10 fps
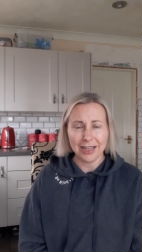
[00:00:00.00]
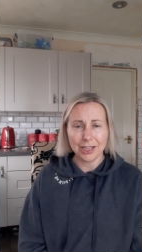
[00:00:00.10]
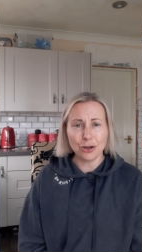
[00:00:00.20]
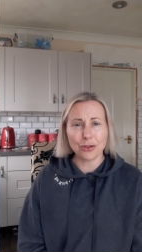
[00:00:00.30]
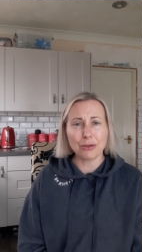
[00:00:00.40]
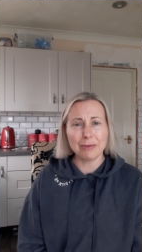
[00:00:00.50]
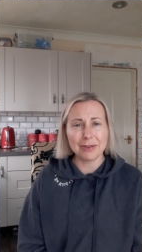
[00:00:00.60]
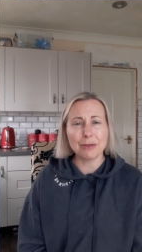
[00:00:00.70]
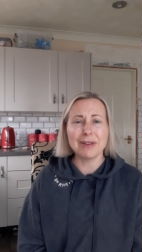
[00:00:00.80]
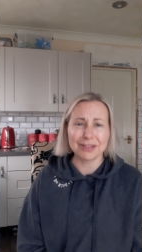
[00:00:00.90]

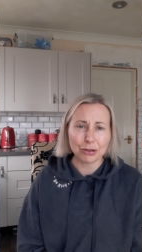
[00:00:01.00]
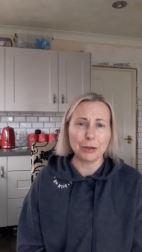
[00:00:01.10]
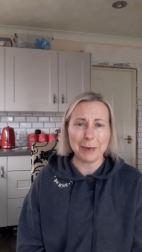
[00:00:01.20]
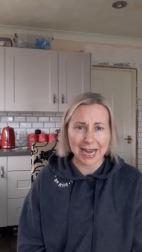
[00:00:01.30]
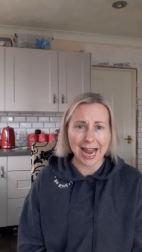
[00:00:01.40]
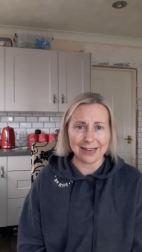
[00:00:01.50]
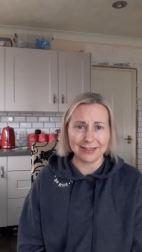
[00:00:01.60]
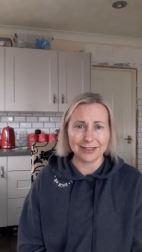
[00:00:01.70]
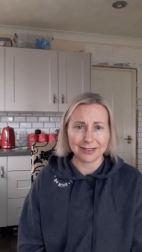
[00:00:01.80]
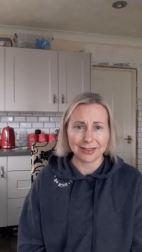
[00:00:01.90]
There is going to be an
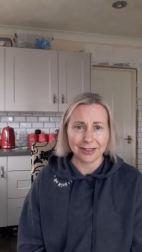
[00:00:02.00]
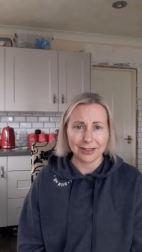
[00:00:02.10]
end.